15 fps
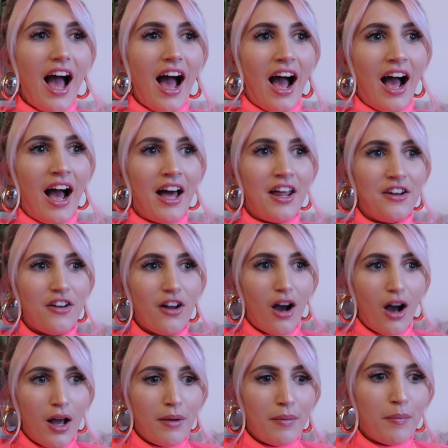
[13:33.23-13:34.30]
and
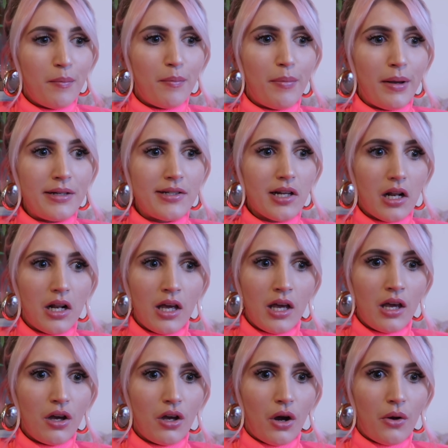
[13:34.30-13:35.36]
I'm
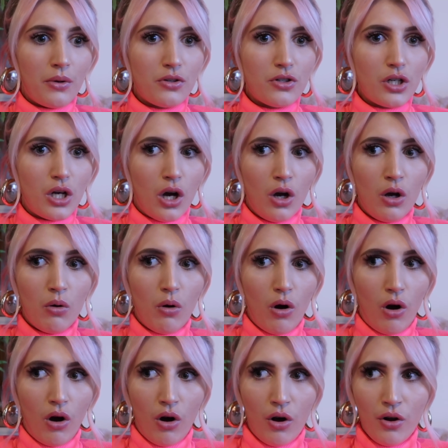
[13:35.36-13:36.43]
basically going to go
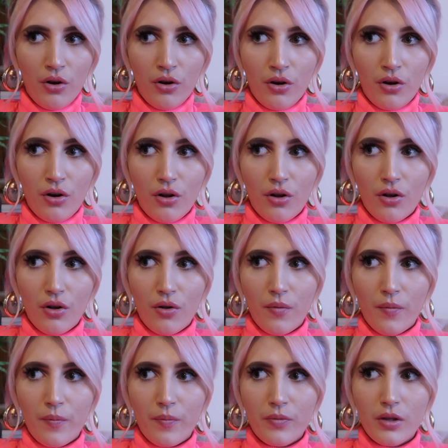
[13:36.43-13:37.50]
on,
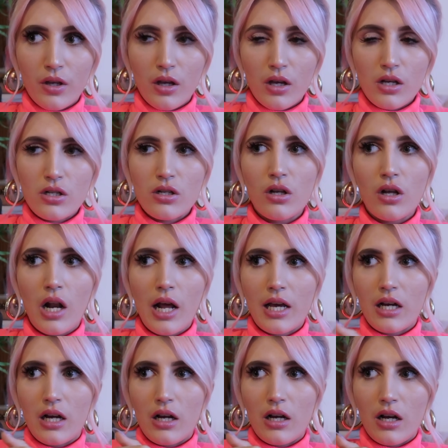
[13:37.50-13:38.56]
it's not
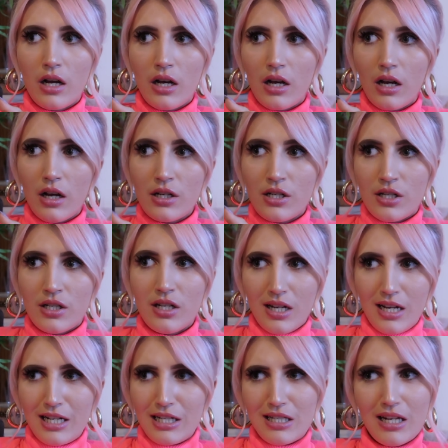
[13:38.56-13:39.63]
like I
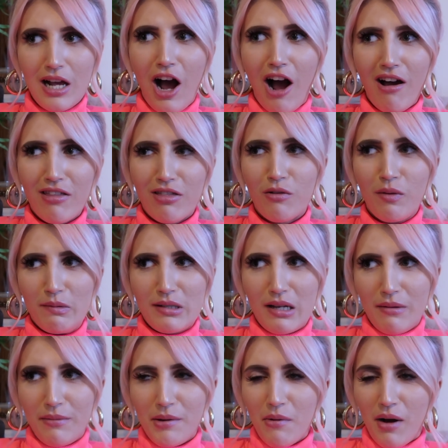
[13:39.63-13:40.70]
thought it was
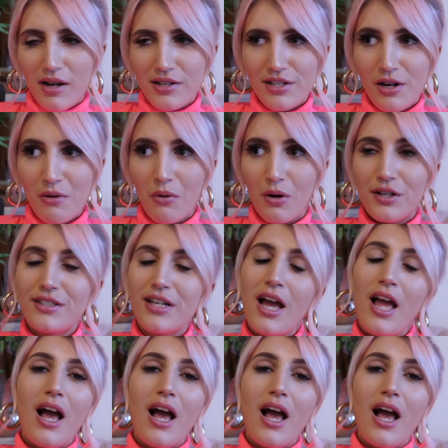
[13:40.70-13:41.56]
going to be worse than it was.